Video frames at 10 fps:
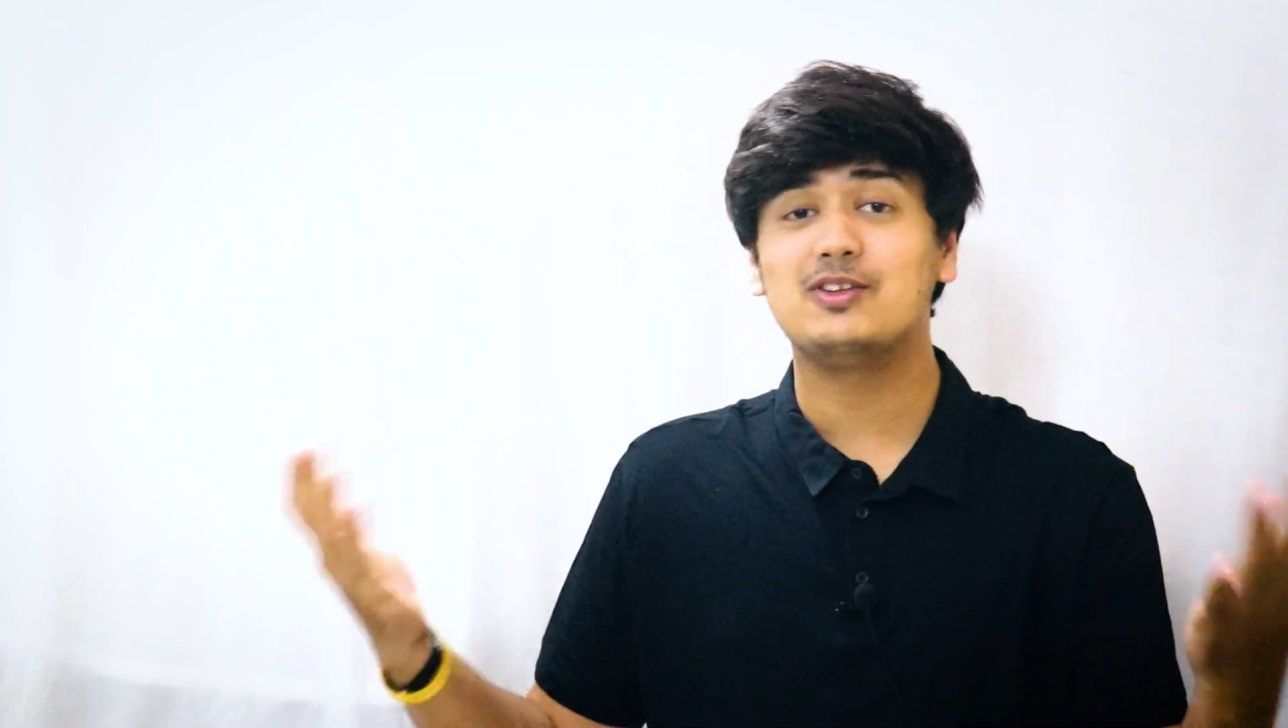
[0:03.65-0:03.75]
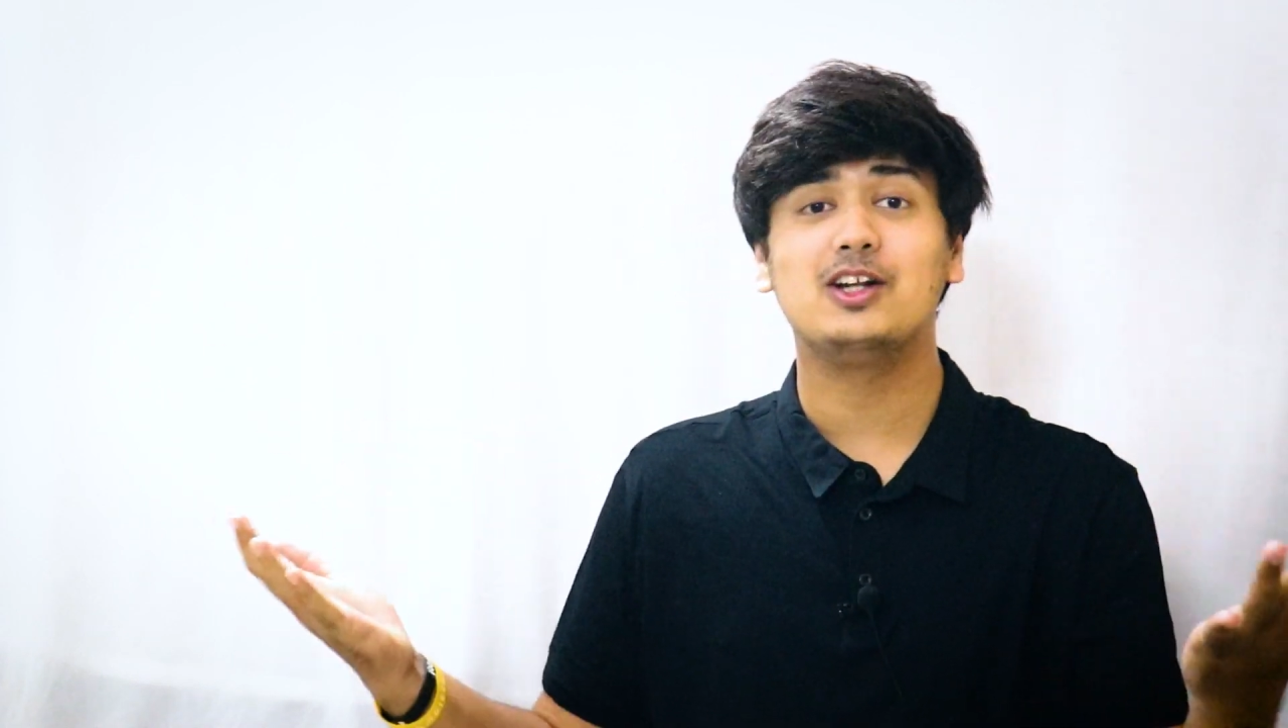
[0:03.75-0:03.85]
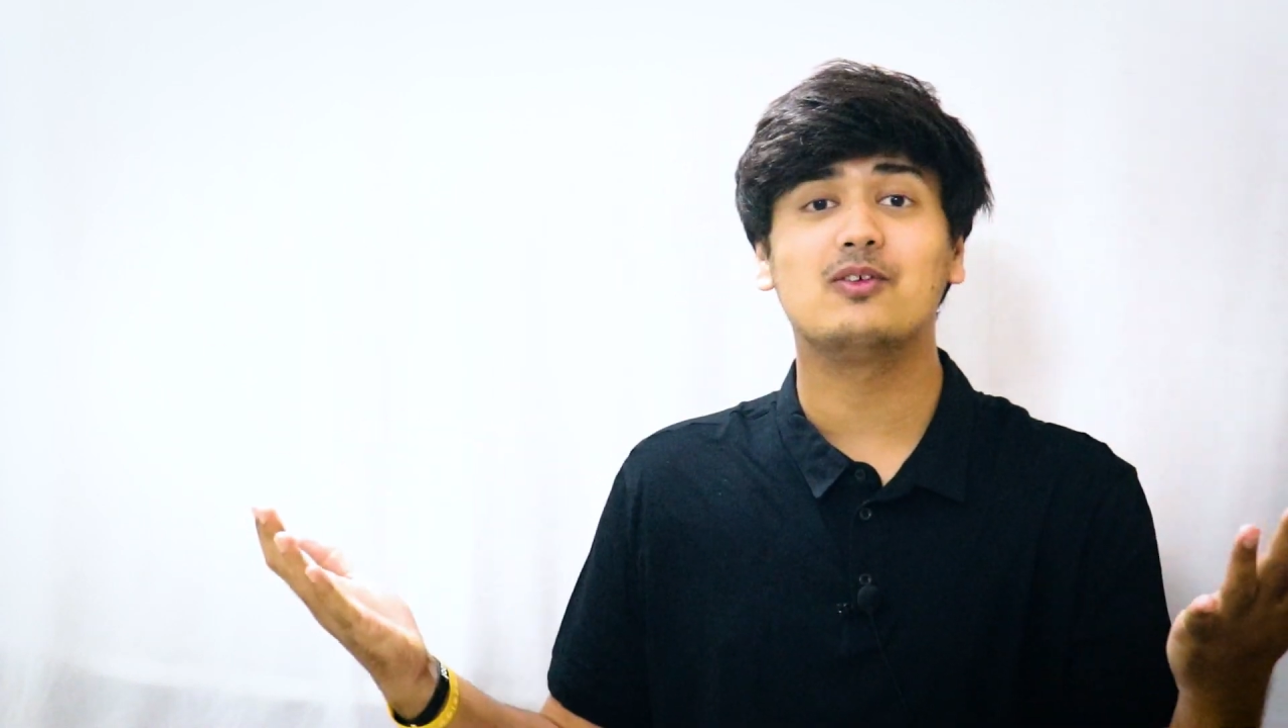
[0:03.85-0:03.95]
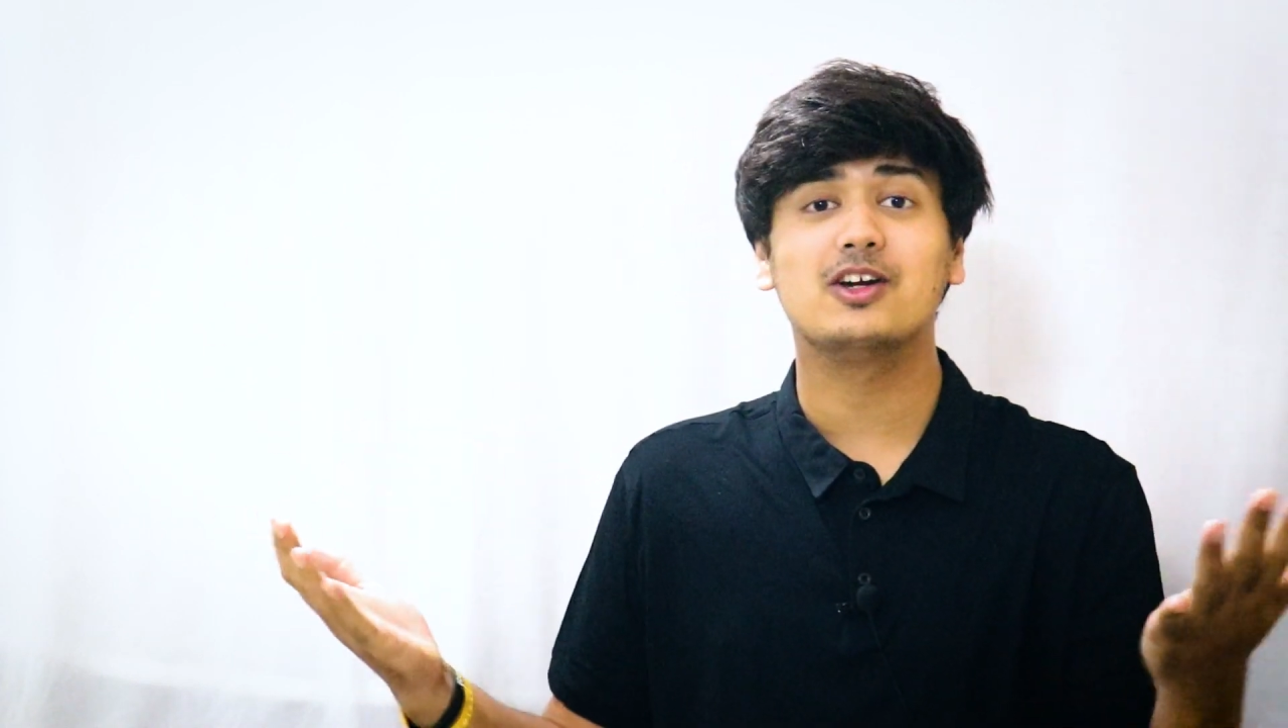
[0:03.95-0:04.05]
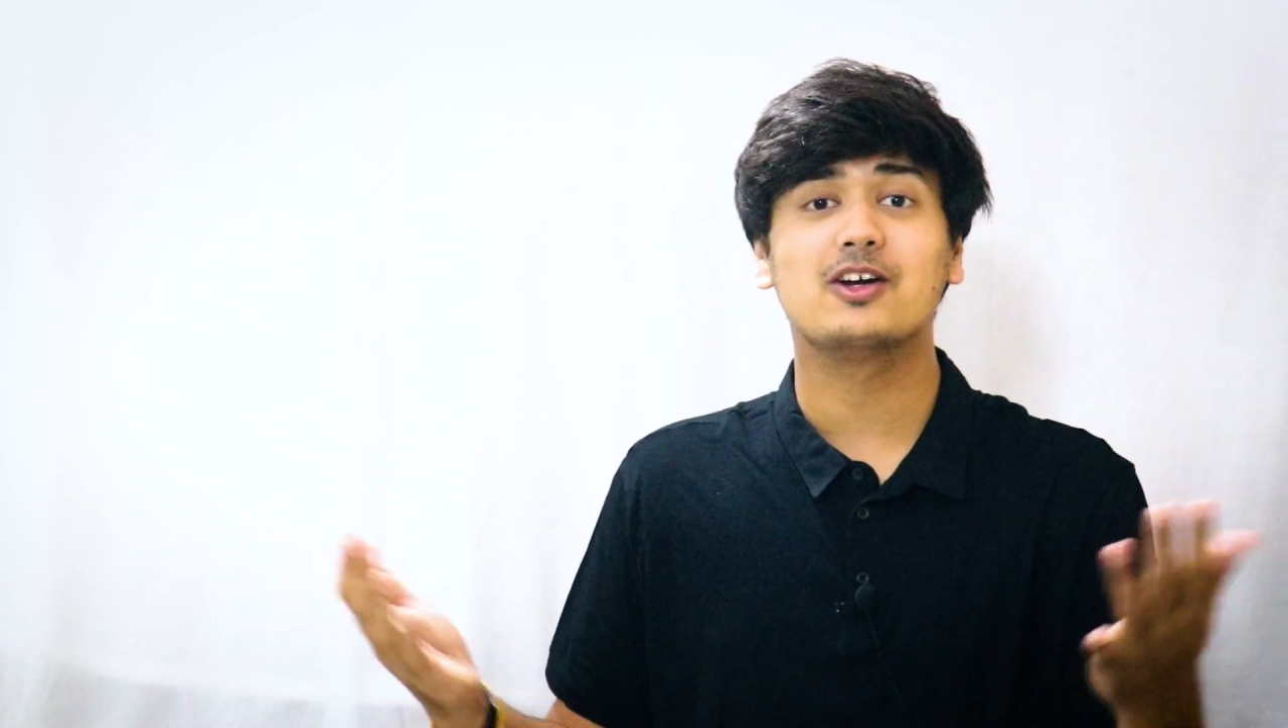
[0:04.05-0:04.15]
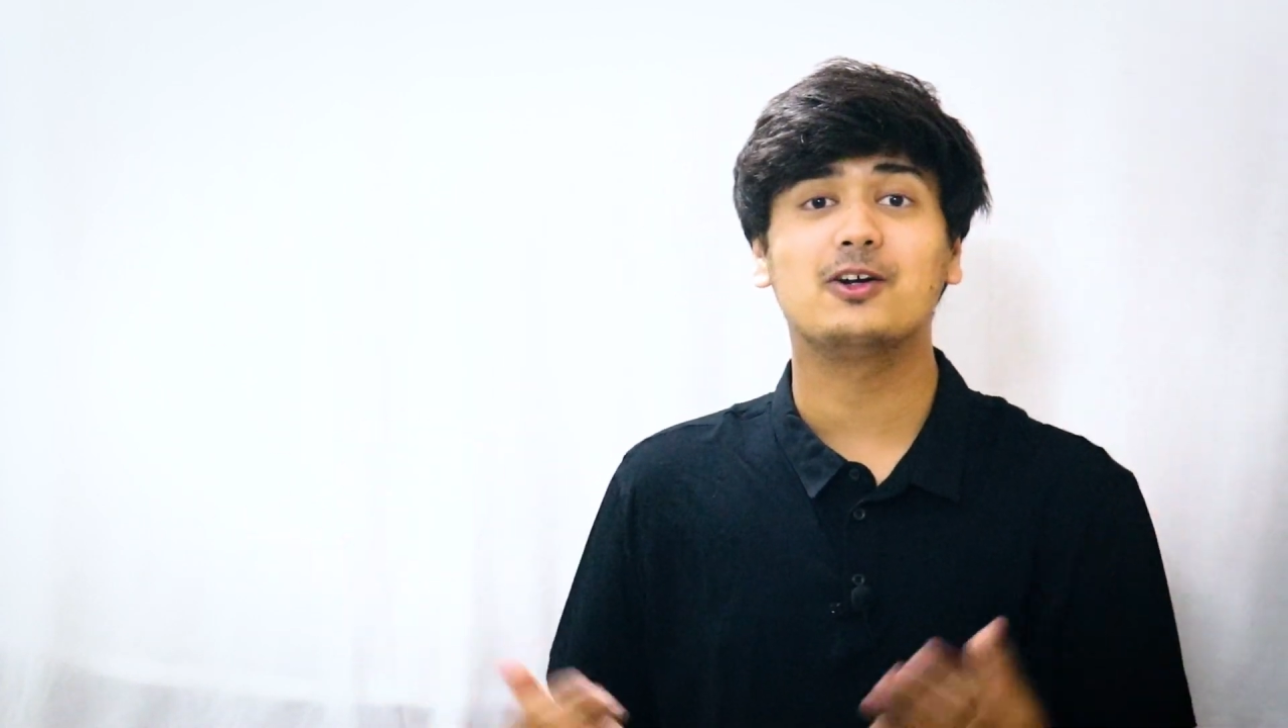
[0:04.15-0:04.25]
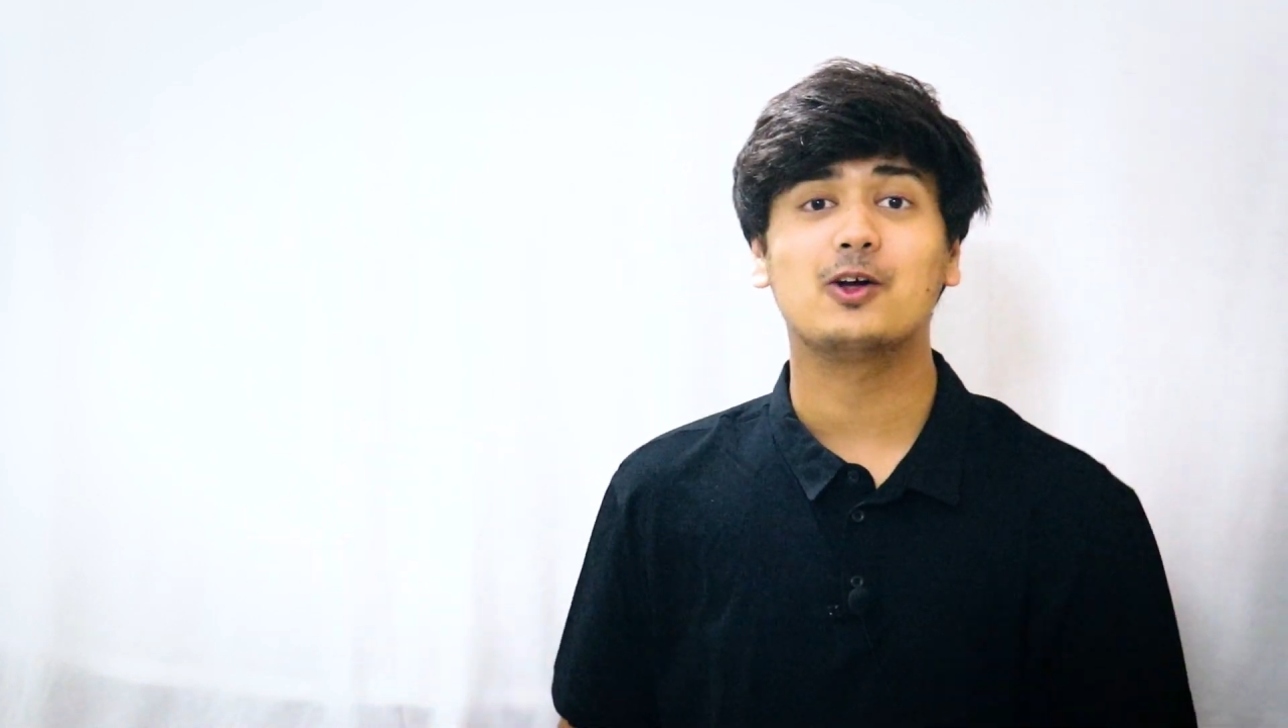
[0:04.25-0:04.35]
video we're going